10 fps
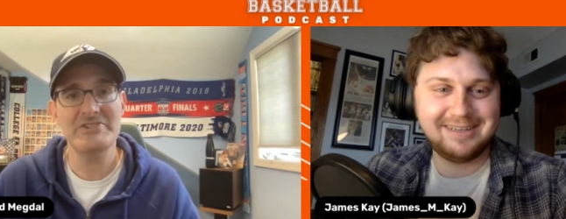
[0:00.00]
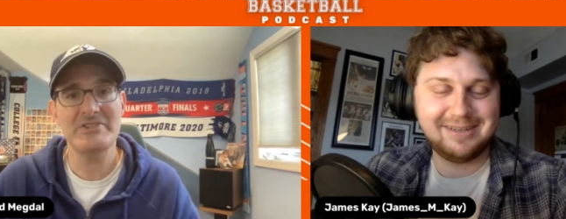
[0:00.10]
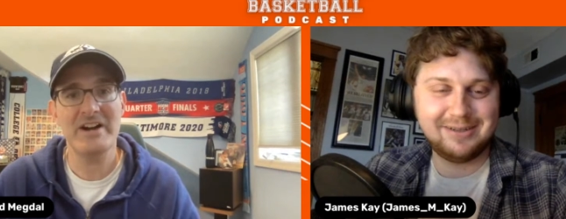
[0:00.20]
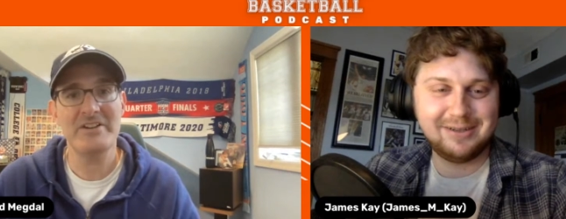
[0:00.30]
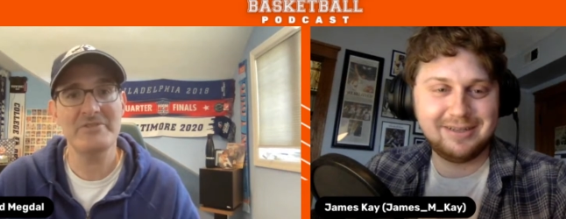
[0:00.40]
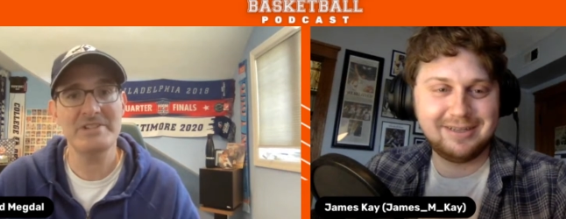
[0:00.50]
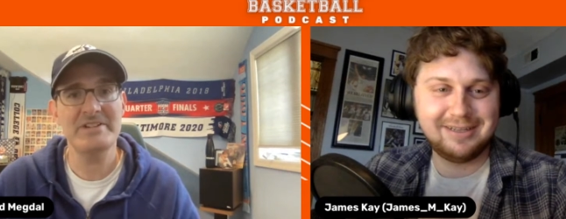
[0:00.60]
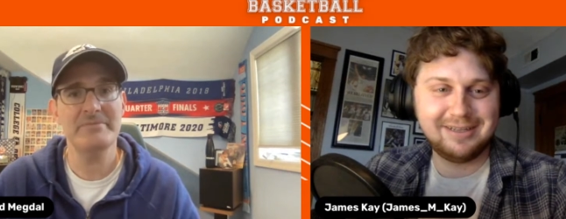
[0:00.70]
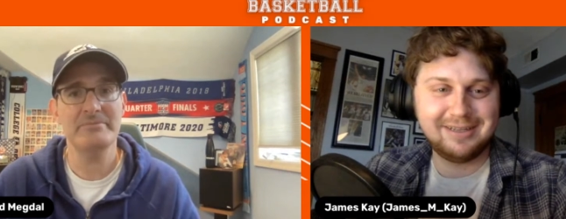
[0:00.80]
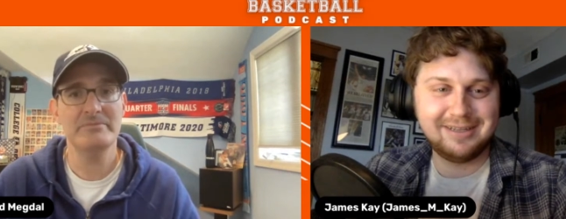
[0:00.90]
Speaker 1: this Chicago
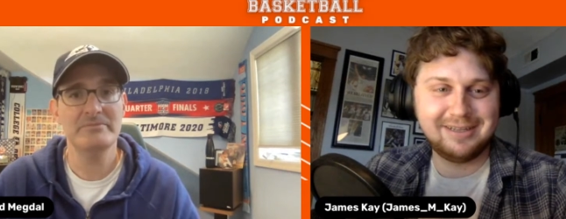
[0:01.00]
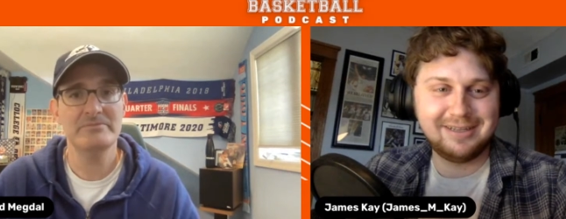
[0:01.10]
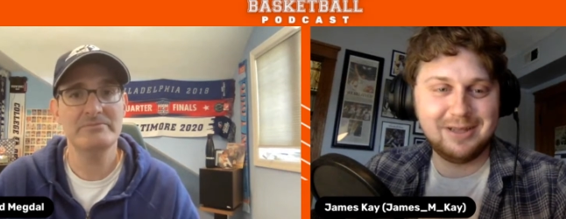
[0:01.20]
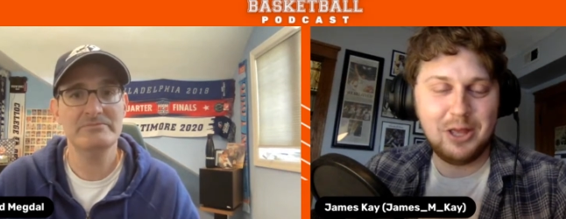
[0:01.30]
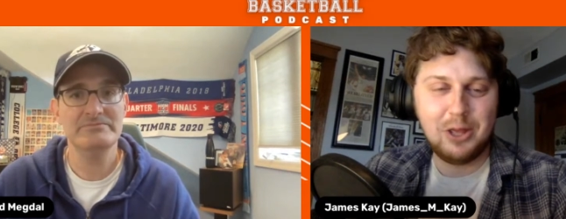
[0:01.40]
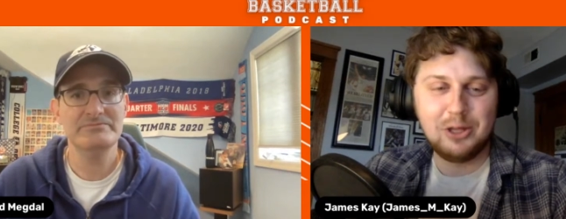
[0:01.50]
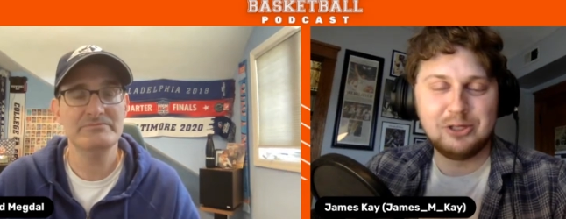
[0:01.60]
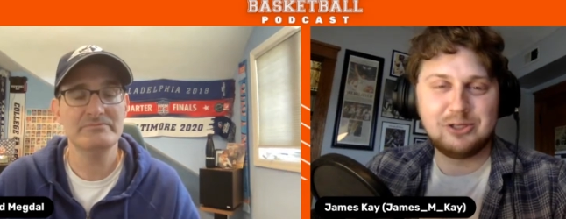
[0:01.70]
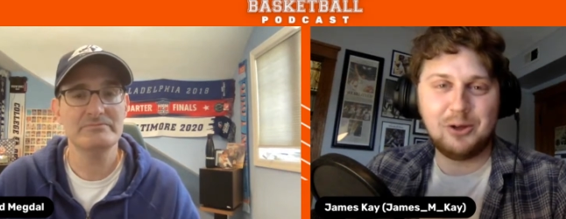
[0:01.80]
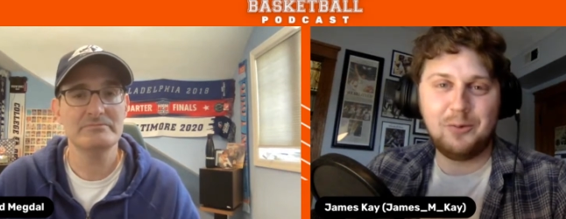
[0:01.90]
team?
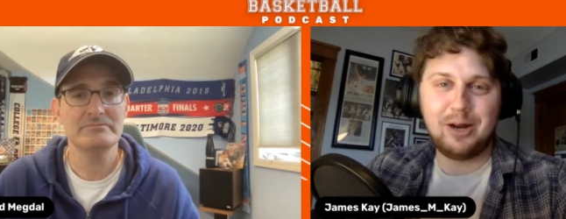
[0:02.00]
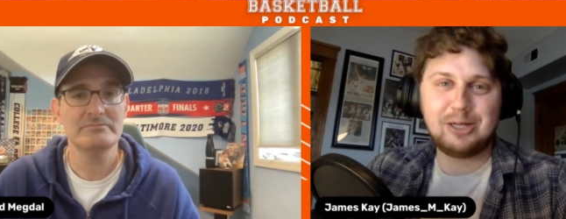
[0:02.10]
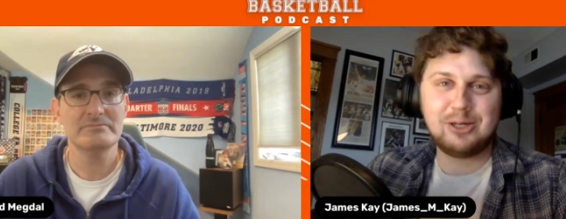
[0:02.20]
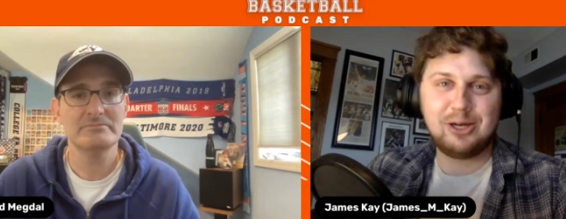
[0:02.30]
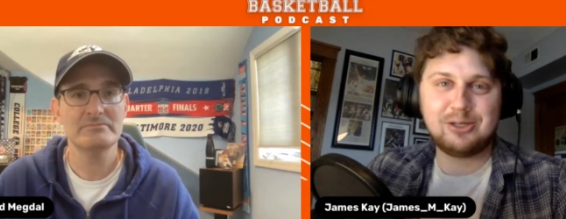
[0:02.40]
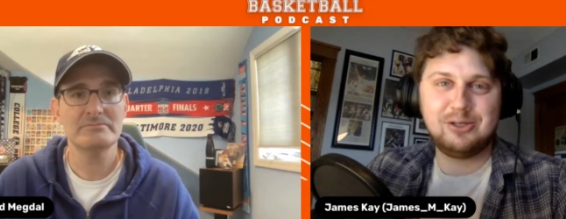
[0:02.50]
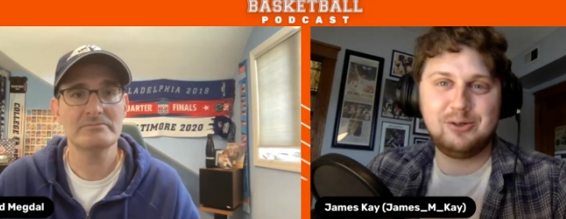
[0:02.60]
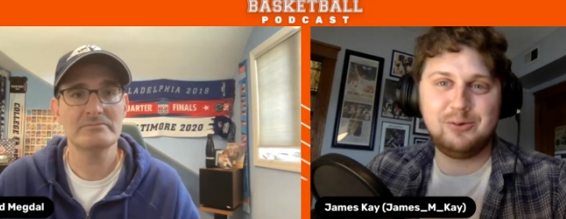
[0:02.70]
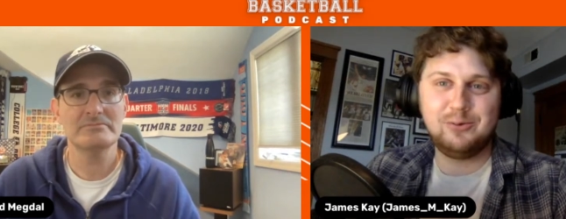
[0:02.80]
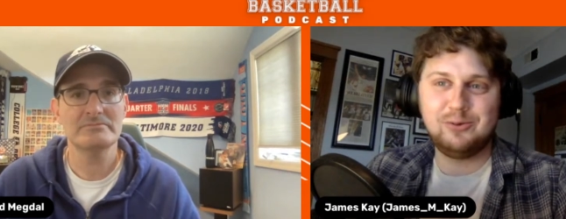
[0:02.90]
Speaker 2: So when I talked
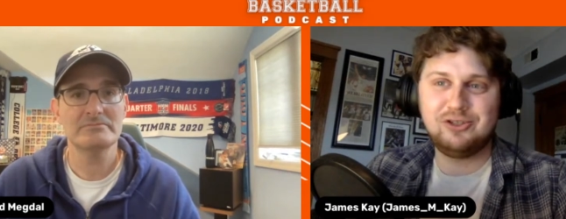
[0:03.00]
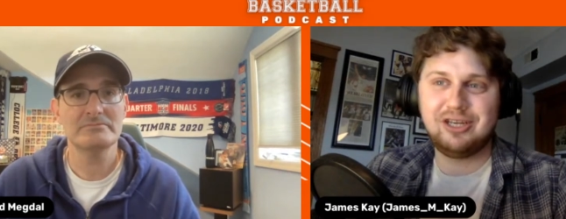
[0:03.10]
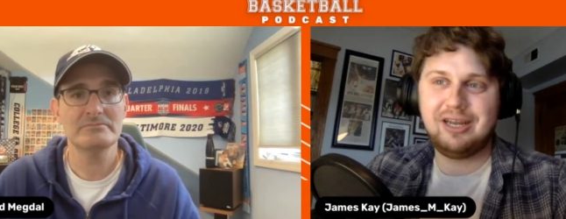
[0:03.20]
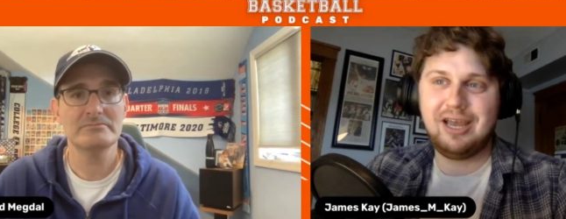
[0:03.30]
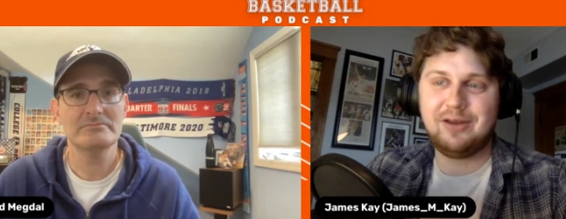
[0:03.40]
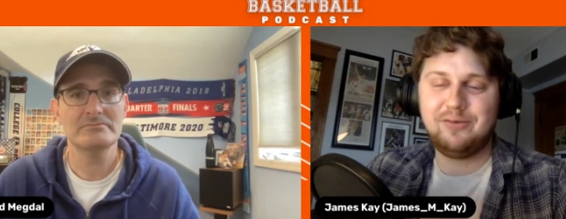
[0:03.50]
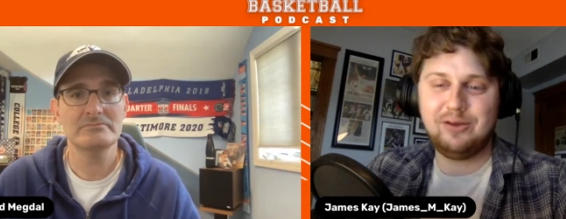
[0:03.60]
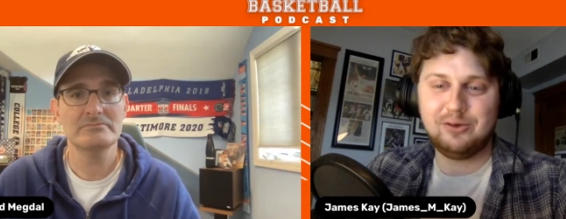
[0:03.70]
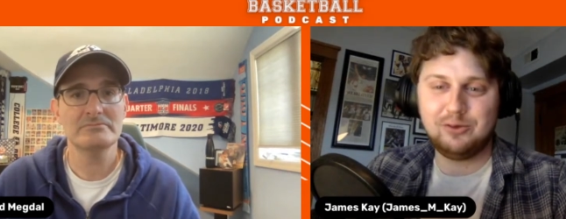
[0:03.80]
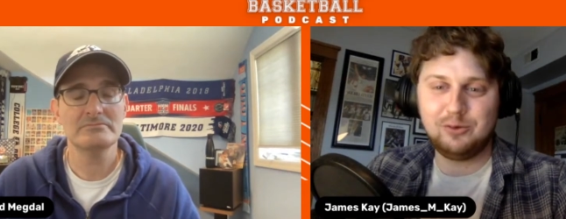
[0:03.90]
to Jenn
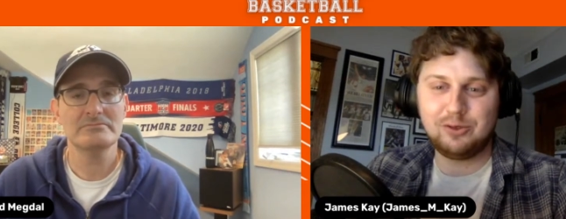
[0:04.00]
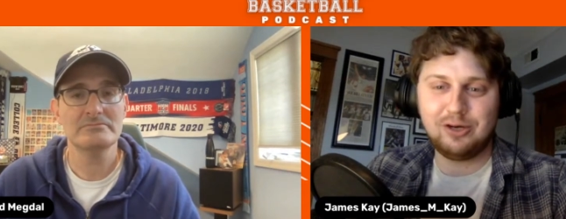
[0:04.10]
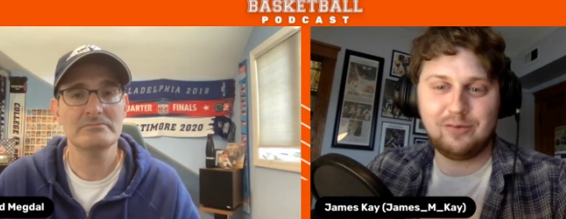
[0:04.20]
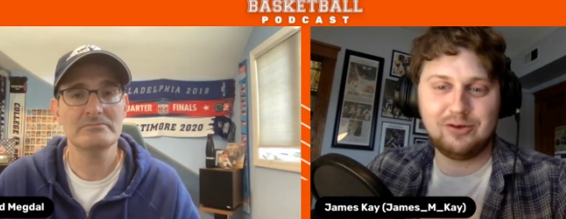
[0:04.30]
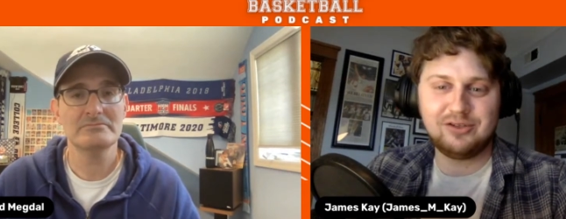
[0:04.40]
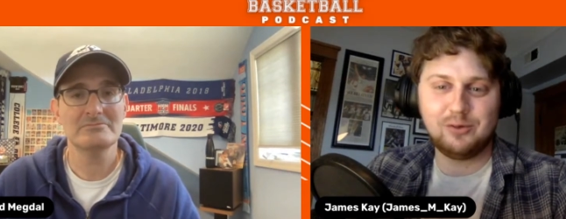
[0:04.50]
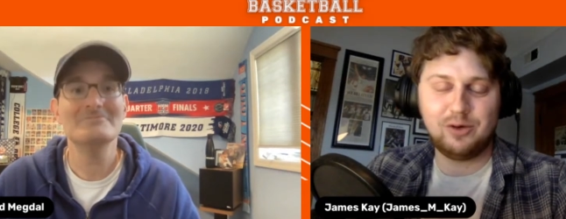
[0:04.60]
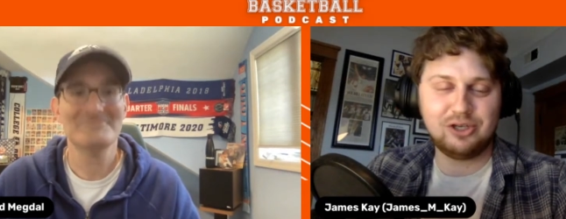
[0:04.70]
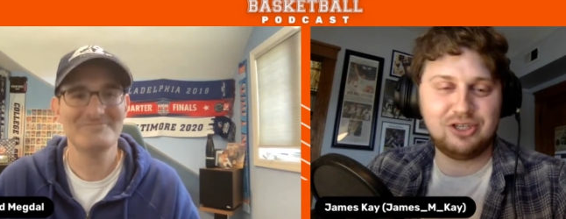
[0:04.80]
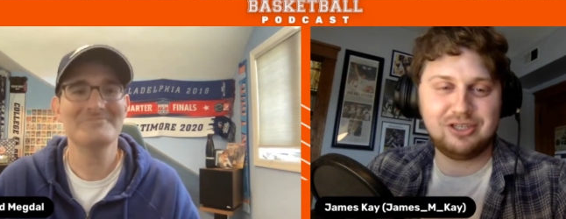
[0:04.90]
Hatfield, who covers the
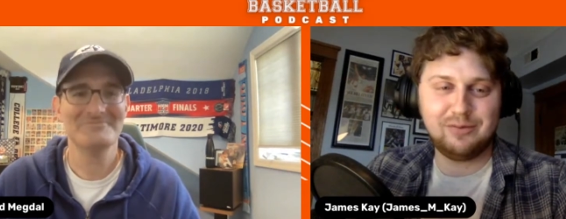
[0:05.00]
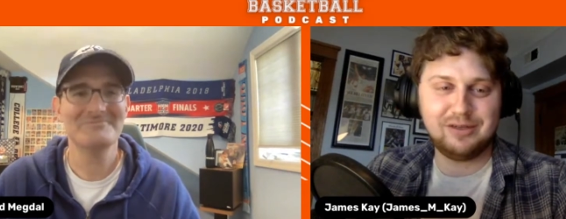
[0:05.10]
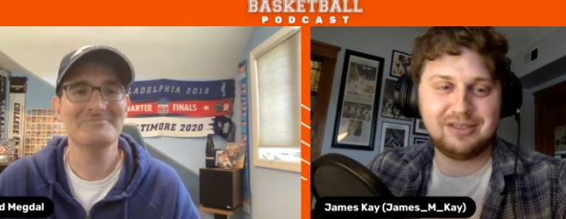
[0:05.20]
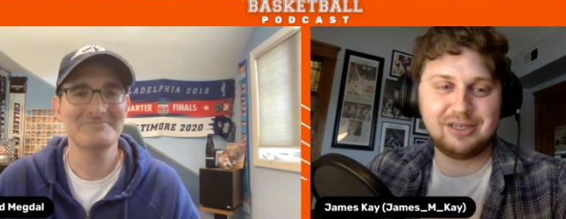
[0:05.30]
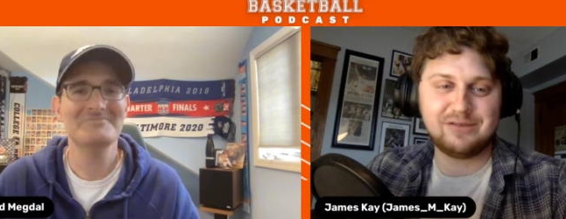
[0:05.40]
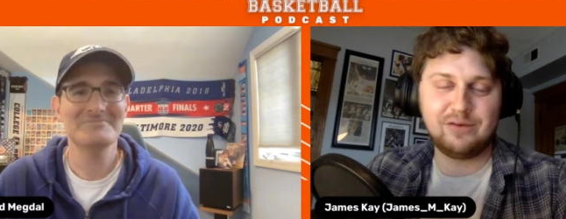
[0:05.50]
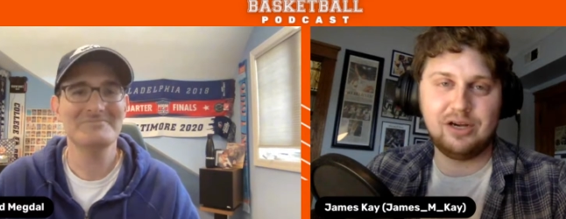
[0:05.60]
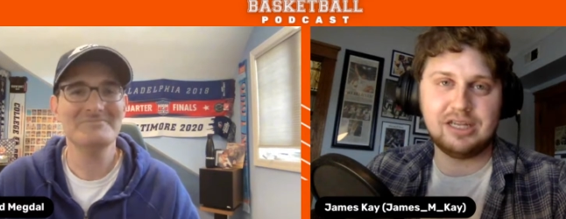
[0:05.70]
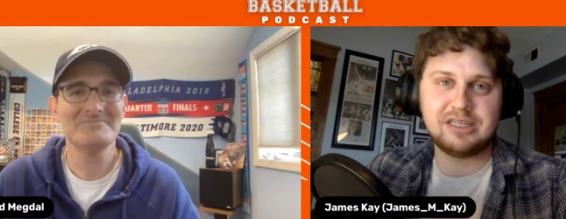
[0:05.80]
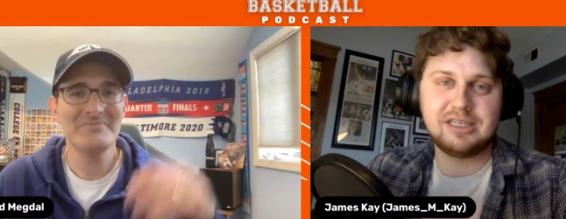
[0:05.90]
Washington Mystics for
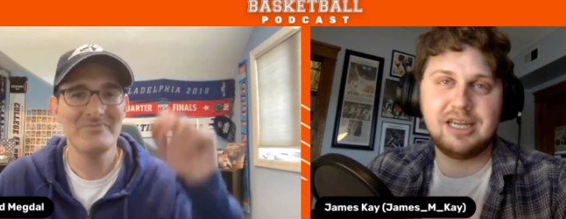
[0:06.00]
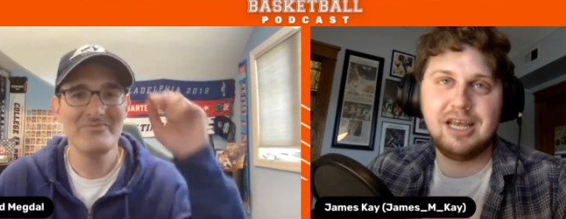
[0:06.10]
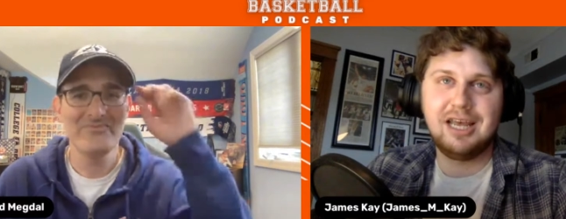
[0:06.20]
us,